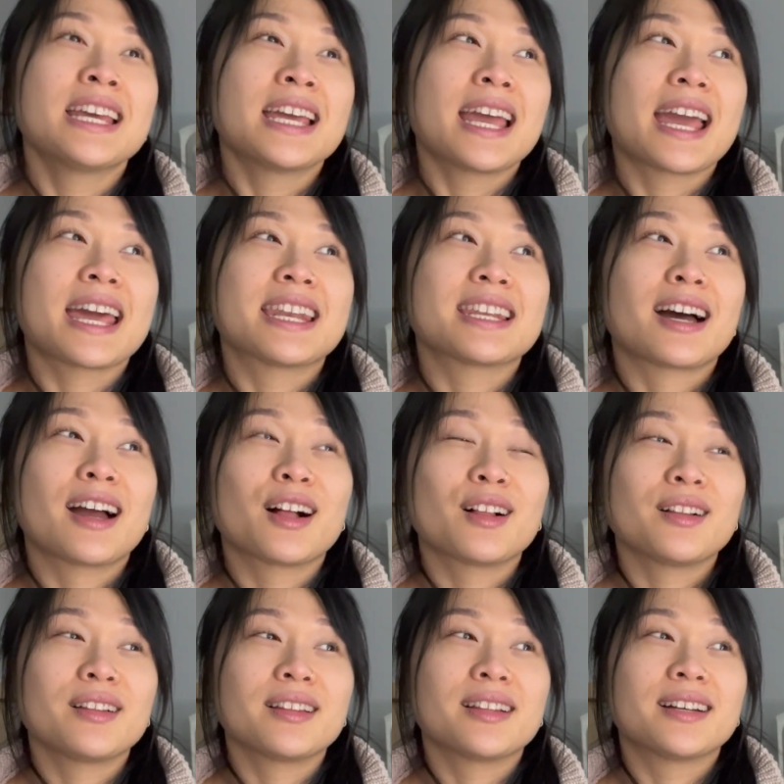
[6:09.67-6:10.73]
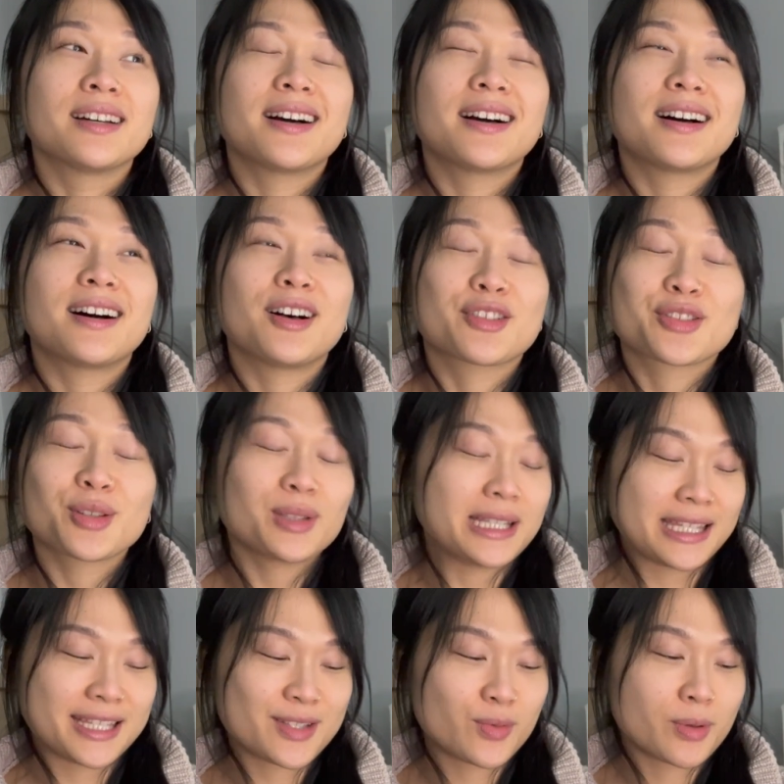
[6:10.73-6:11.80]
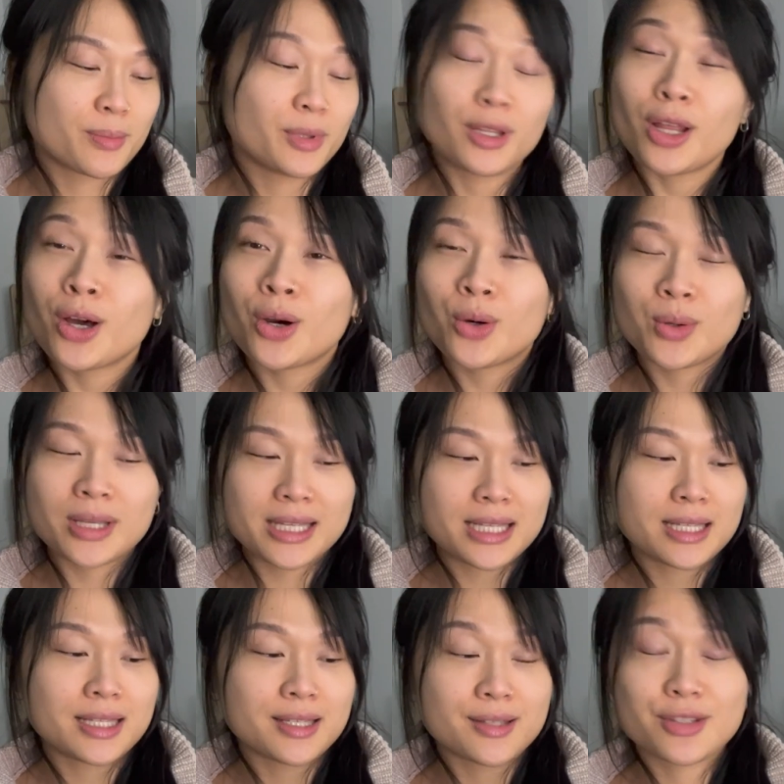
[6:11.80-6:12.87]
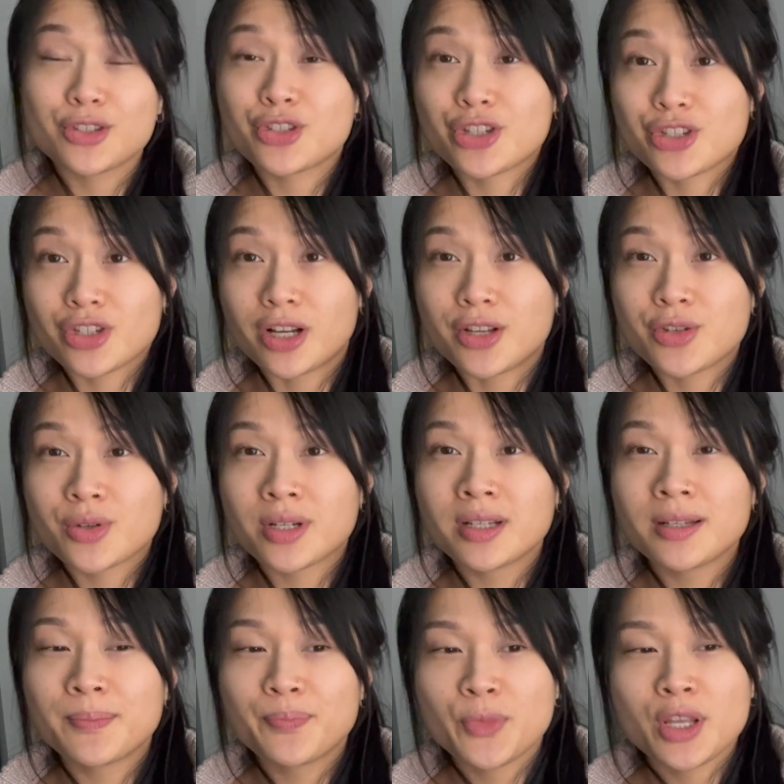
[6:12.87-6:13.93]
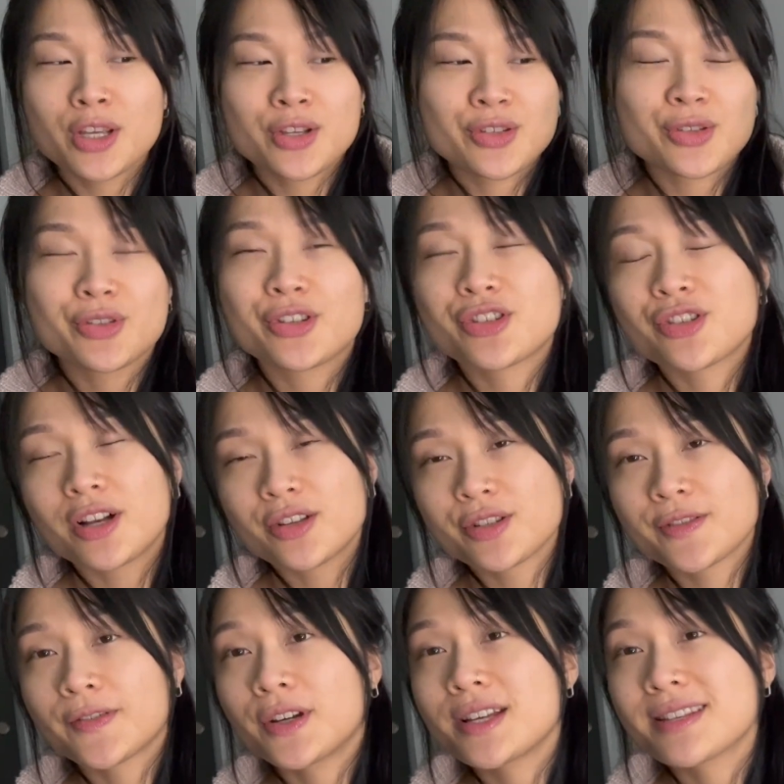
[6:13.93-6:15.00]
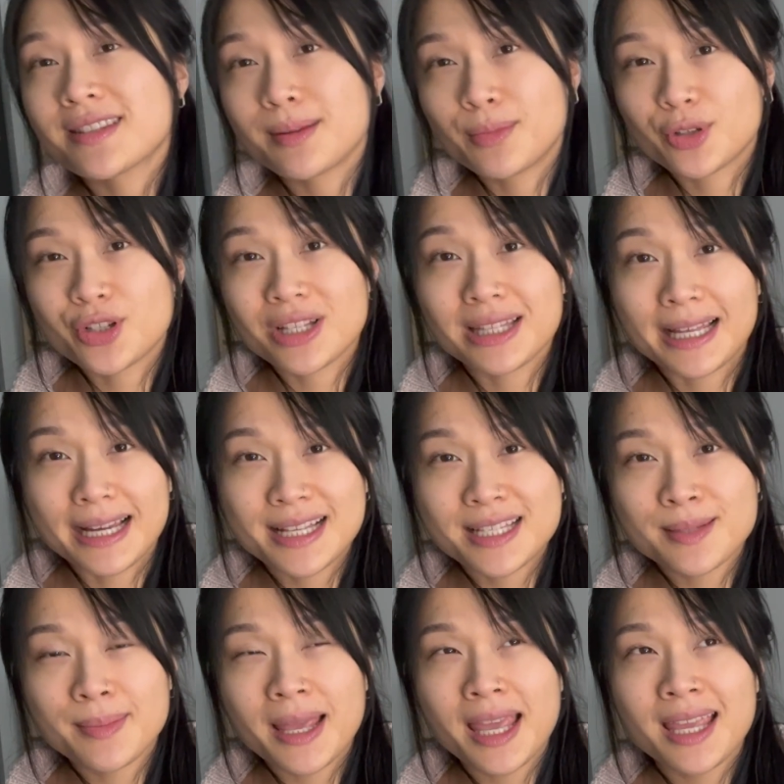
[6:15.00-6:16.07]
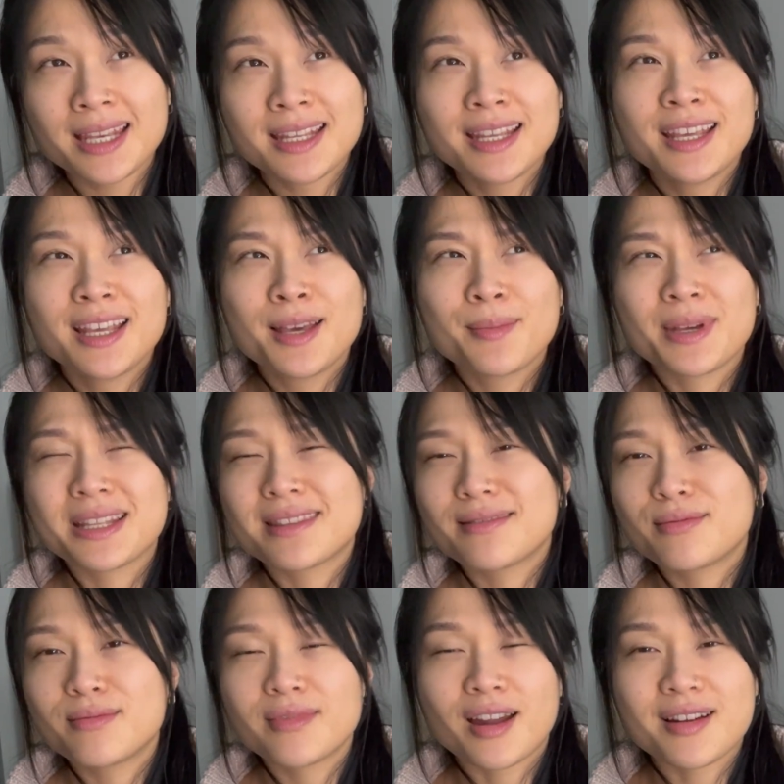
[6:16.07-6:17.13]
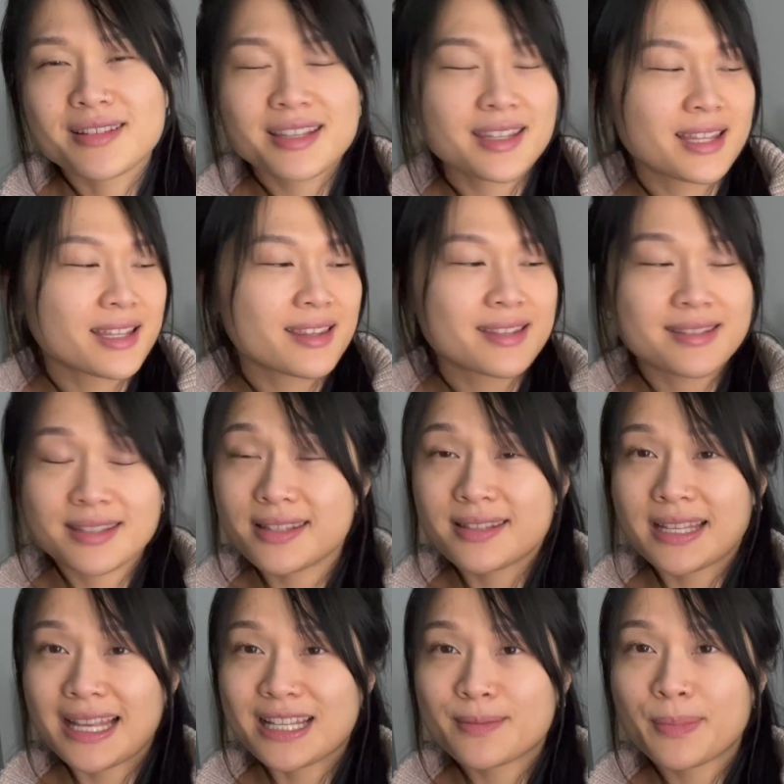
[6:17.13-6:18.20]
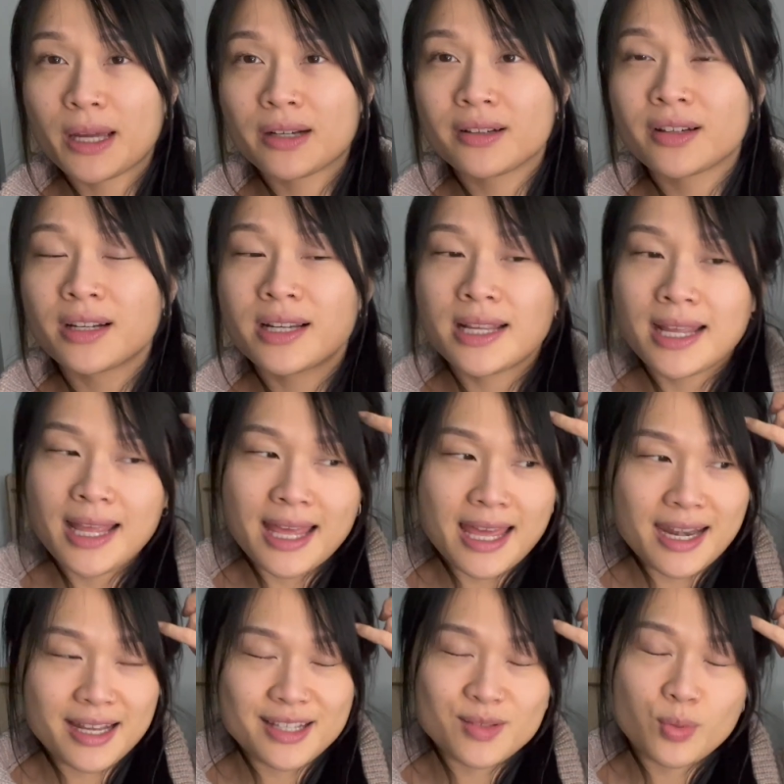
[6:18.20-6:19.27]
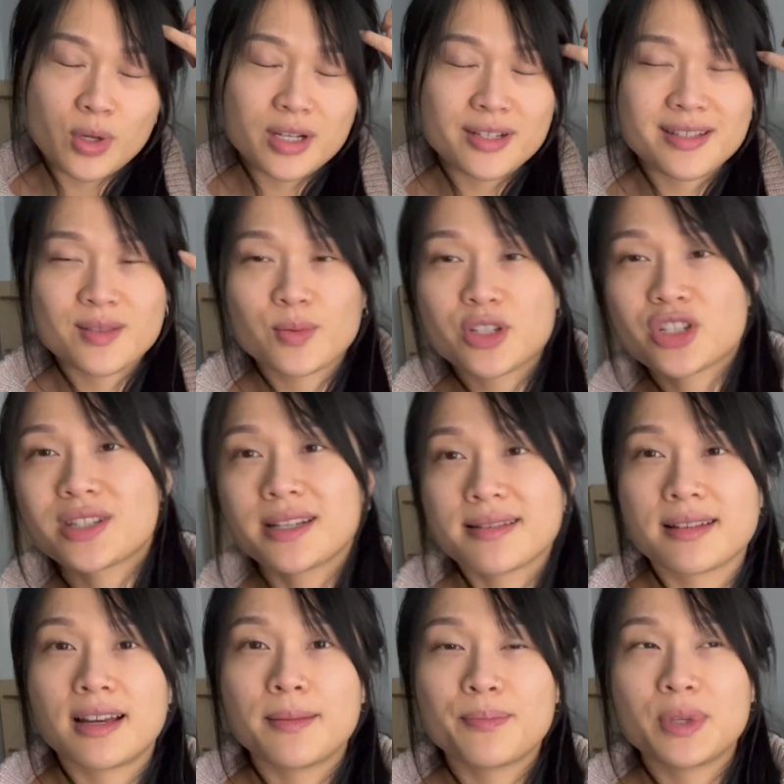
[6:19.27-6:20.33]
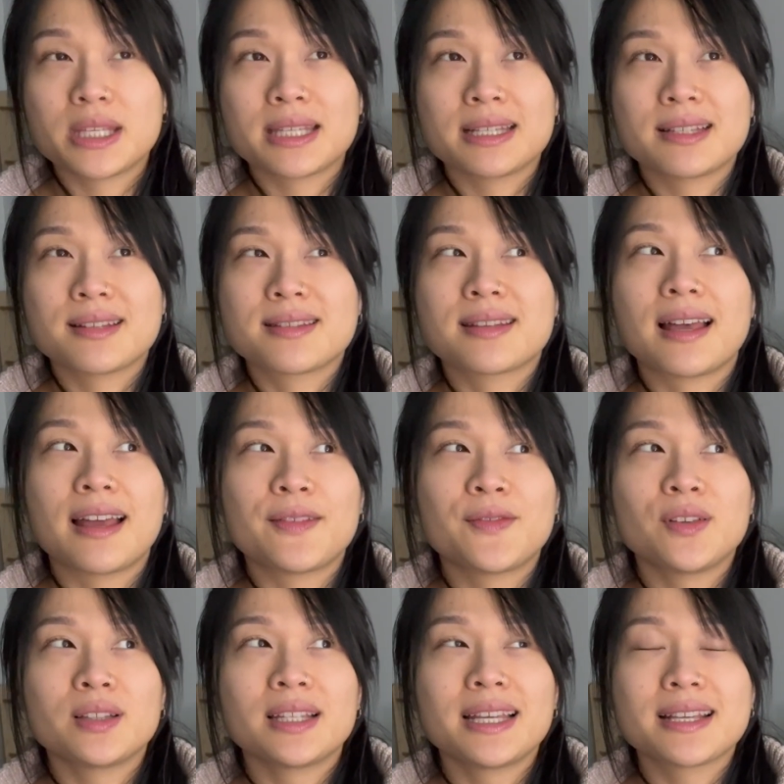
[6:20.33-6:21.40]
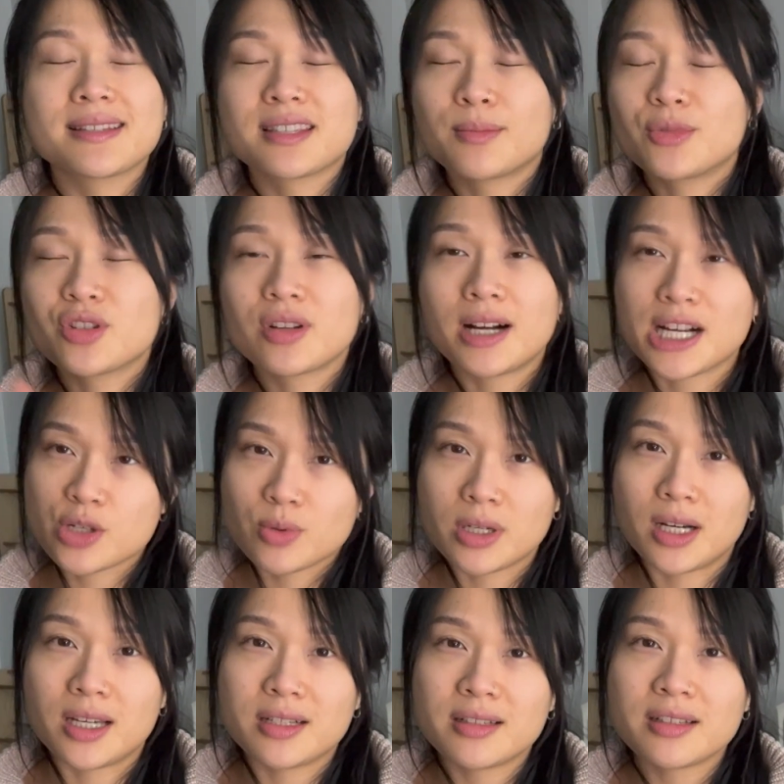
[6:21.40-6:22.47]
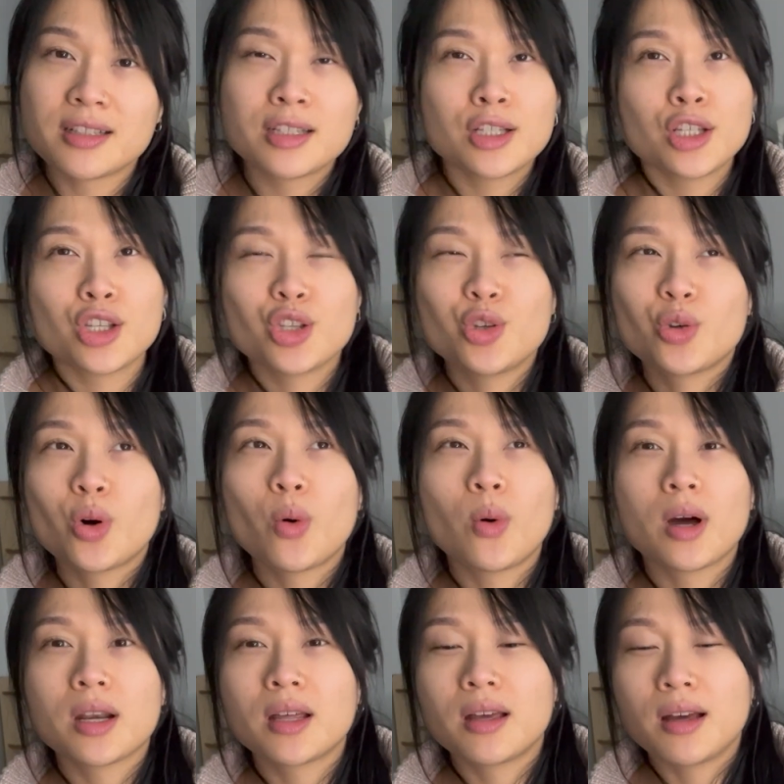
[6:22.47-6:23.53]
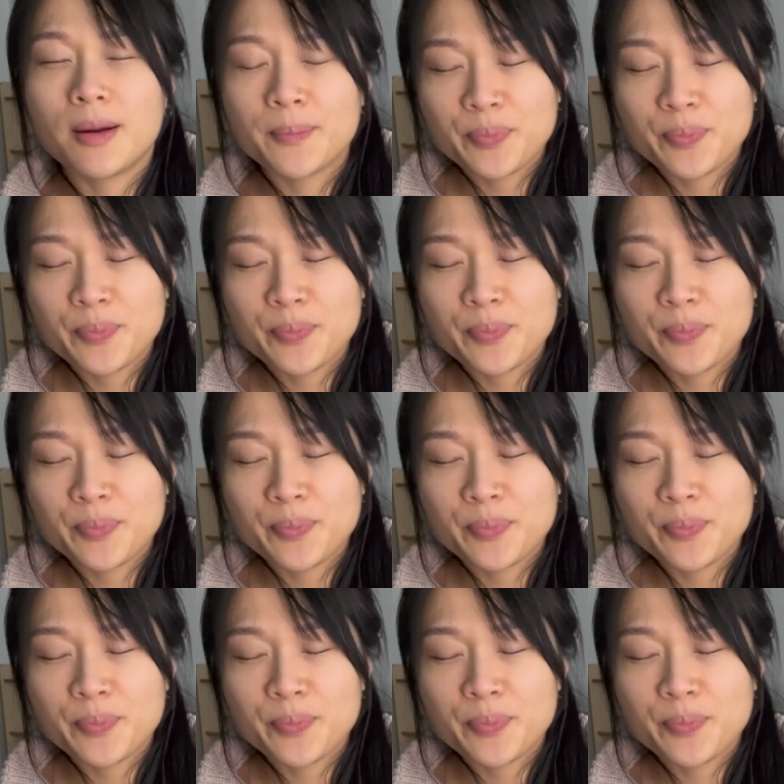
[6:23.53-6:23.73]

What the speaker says: and I'll also link this one below, is Schisandra. So Schisandra is very similar to lion's mane, but honestly I think this tastes better. And I just wanted to switch things up because I feel like similar to ashwagandha, you don't want to